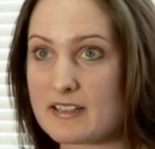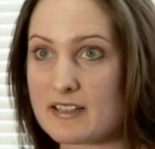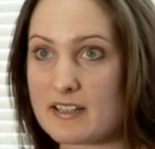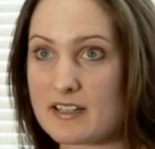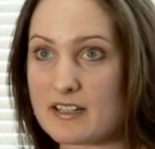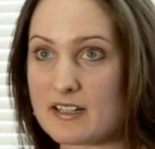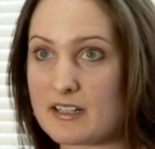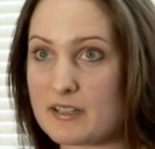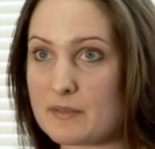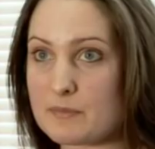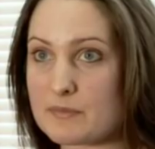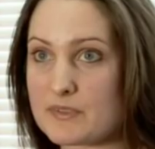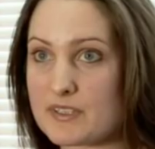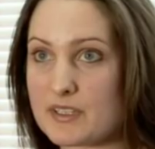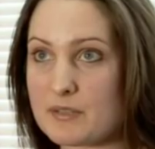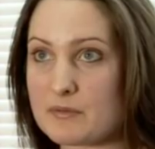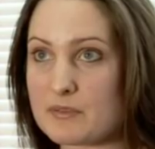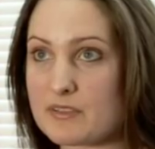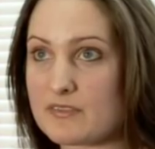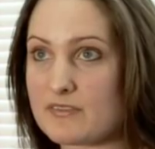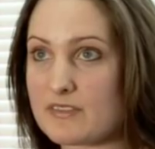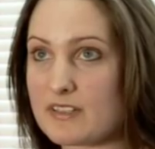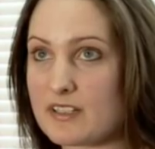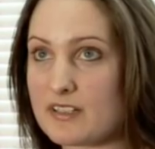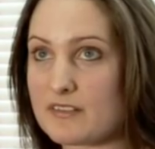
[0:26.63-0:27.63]
So I would
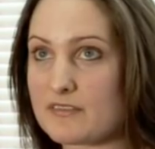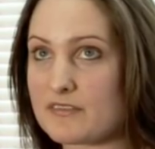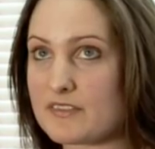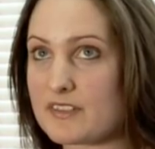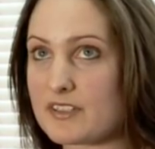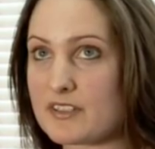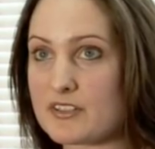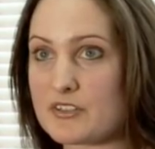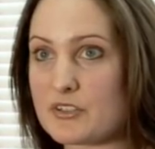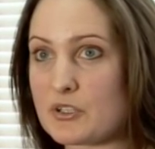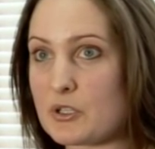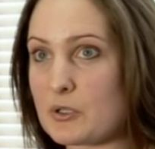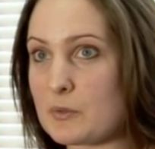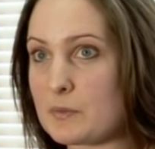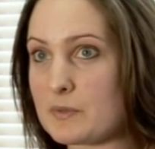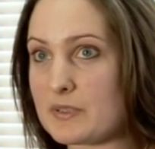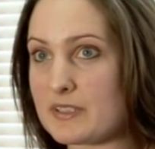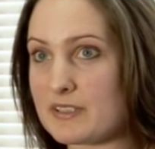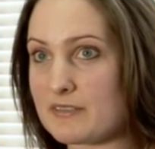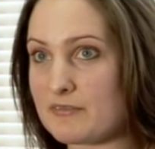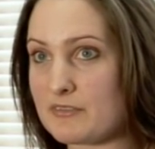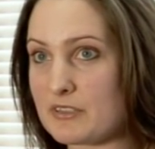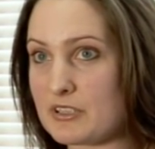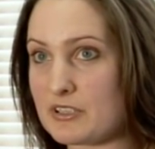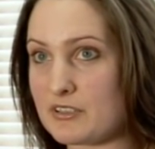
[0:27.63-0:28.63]
have loved a job that
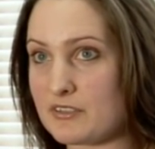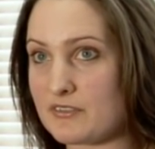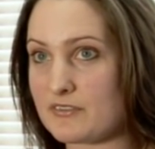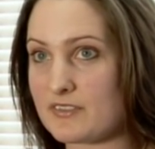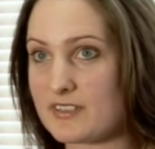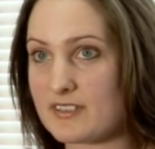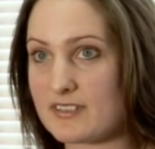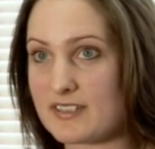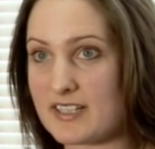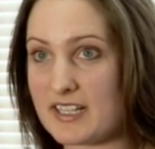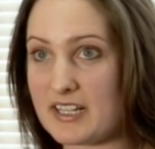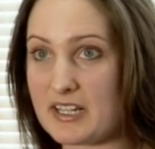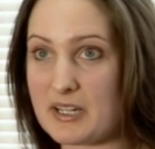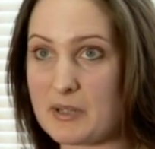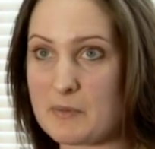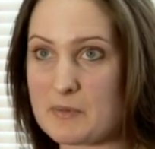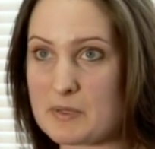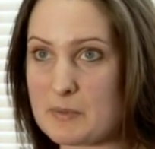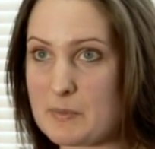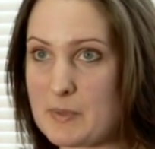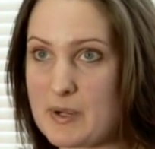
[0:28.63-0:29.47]
involved digging up the